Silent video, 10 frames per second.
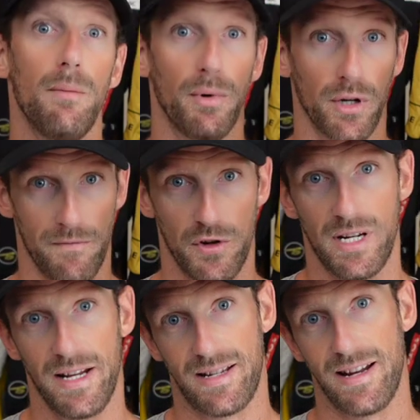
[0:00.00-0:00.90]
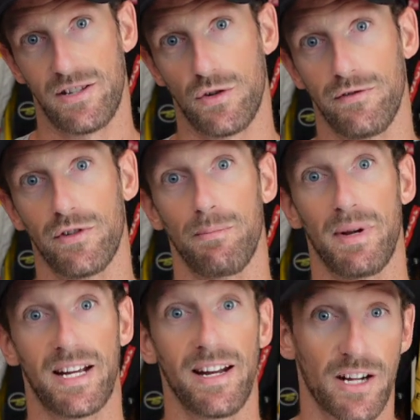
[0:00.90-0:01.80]
But obviously it's less good for the
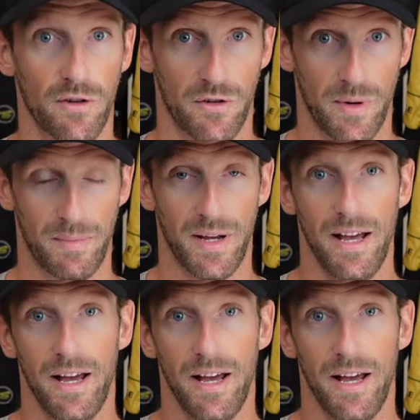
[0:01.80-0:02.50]
mechanical grip.